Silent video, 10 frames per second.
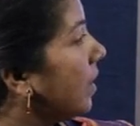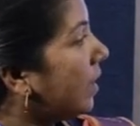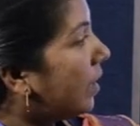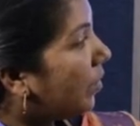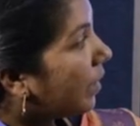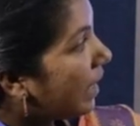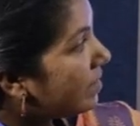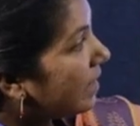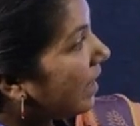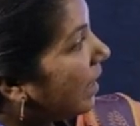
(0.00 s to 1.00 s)
Here you
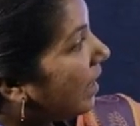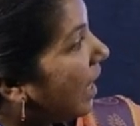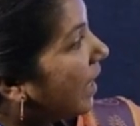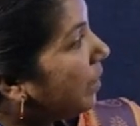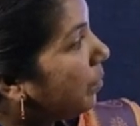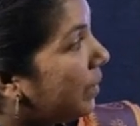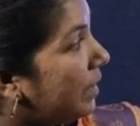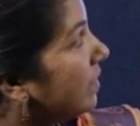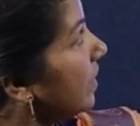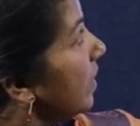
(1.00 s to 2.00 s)
can see a line
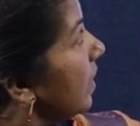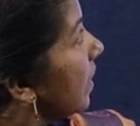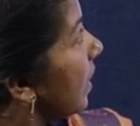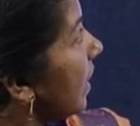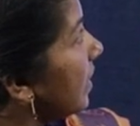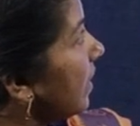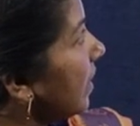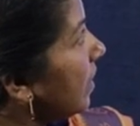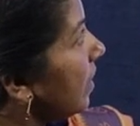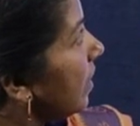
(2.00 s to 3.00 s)
BC
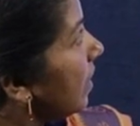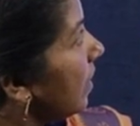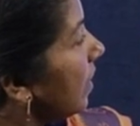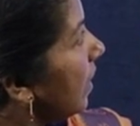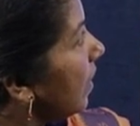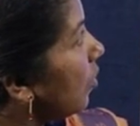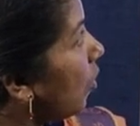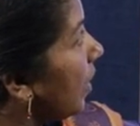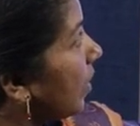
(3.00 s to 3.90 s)
connecting, drawn